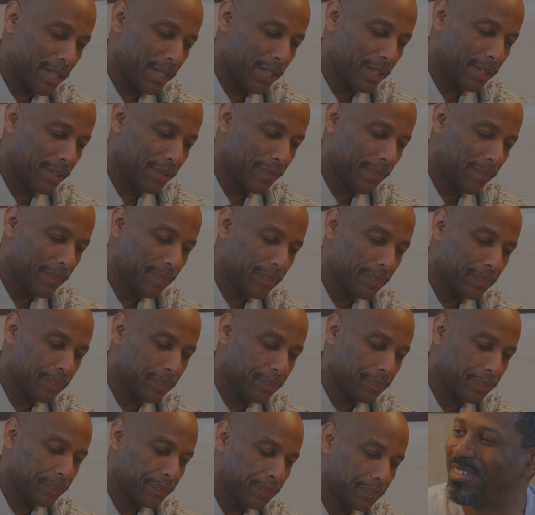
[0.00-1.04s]
Looking back,
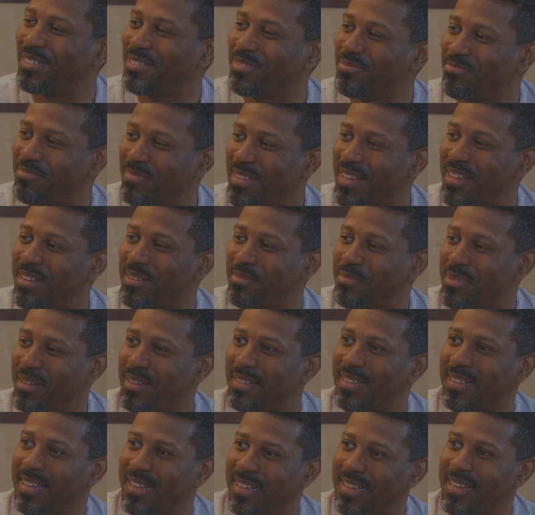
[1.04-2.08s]
thinking
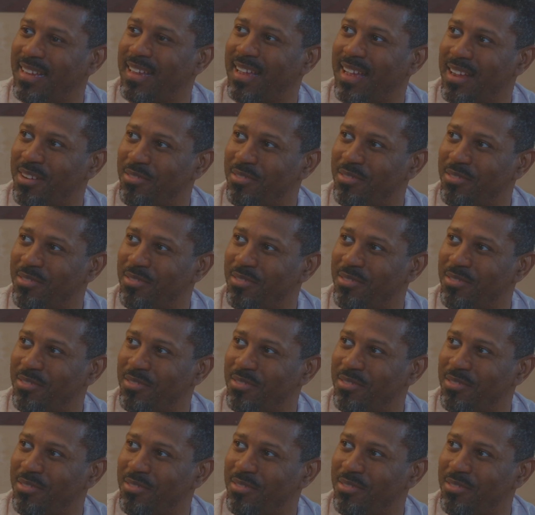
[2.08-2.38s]
about that,